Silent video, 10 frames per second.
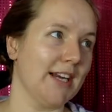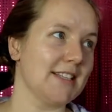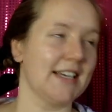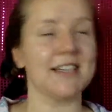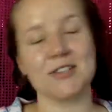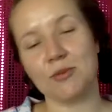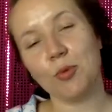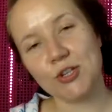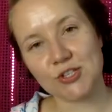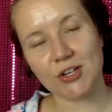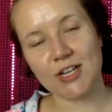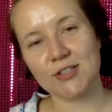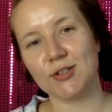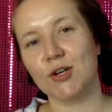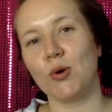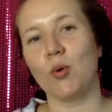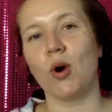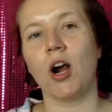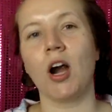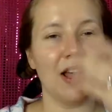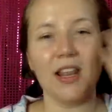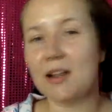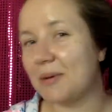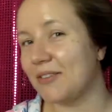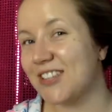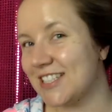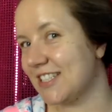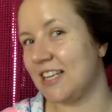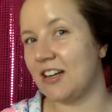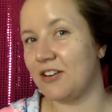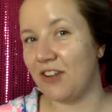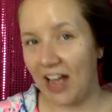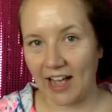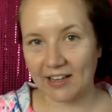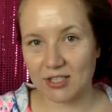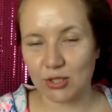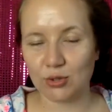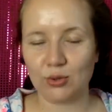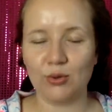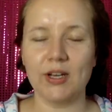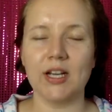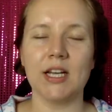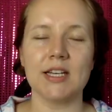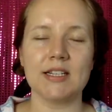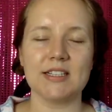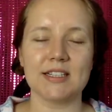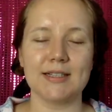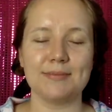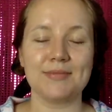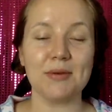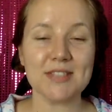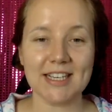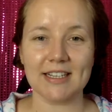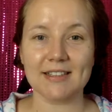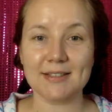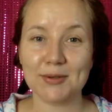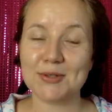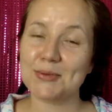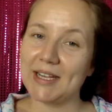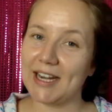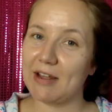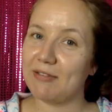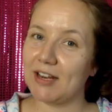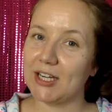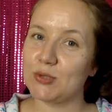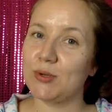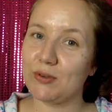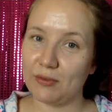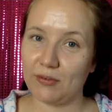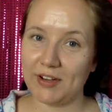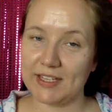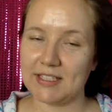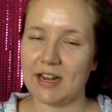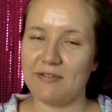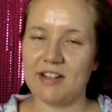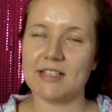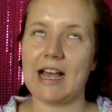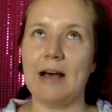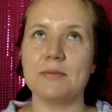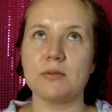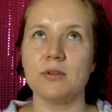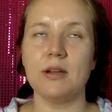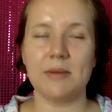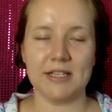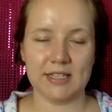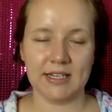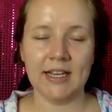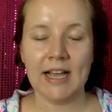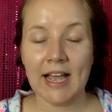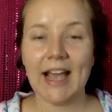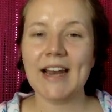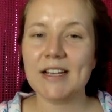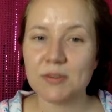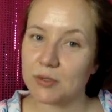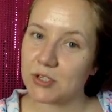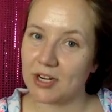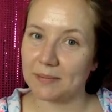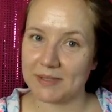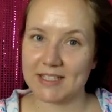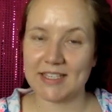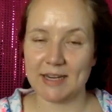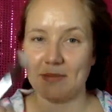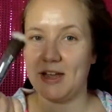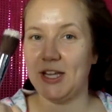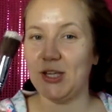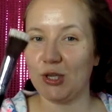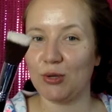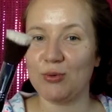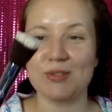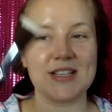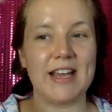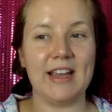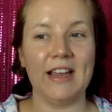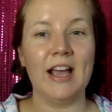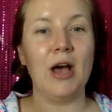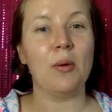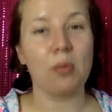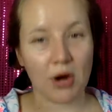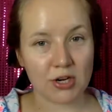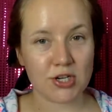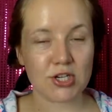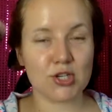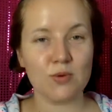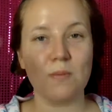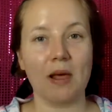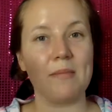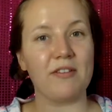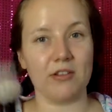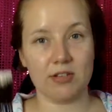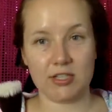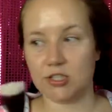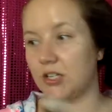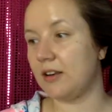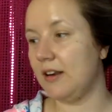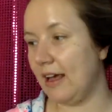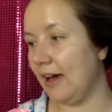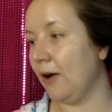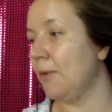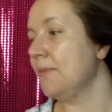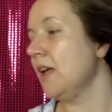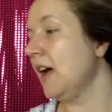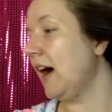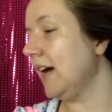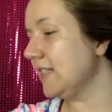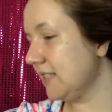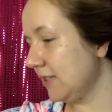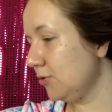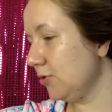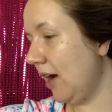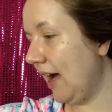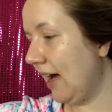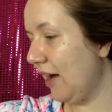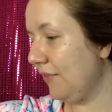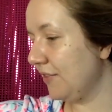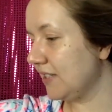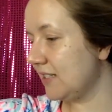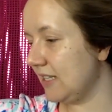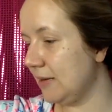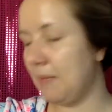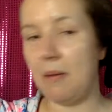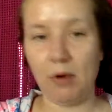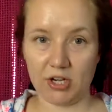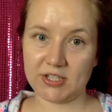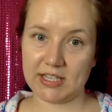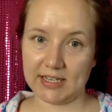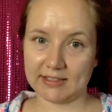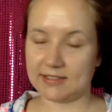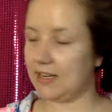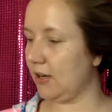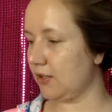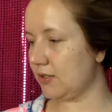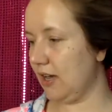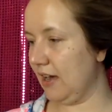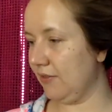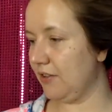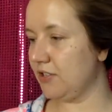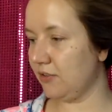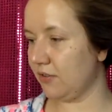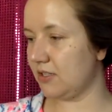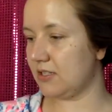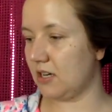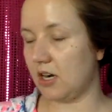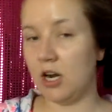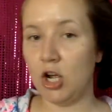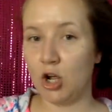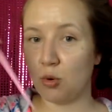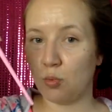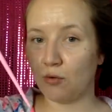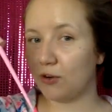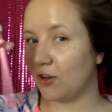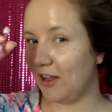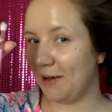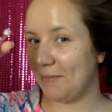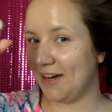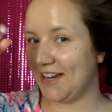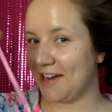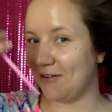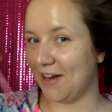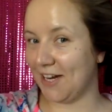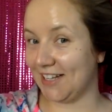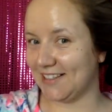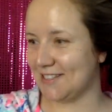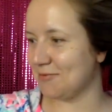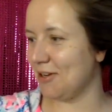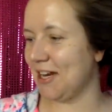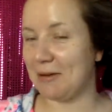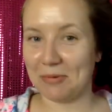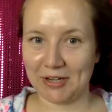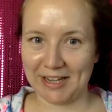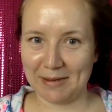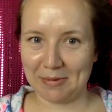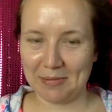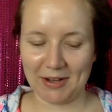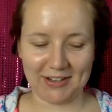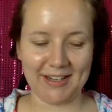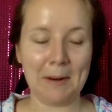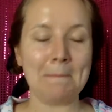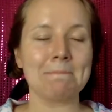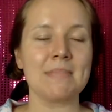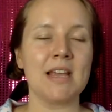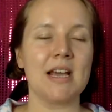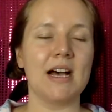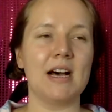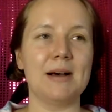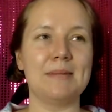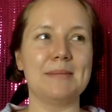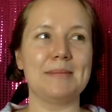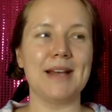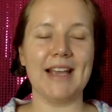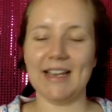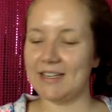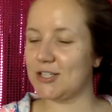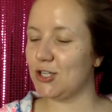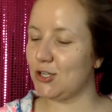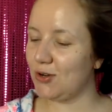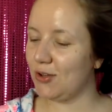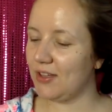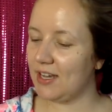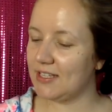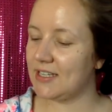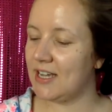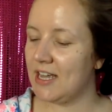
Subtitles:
is tinted moisturizer or a little bit of concealer if I had to, and that was it. So this weekend I felt like doing a full face and I felt absolutely amazing, and I switched it up this time. I used a brush to apply my foundation. Now, I do have Sigma brush sets. I also have the Jeffree Star Morphe collab by now. I got this one and I'm pretty happy about it. And you know that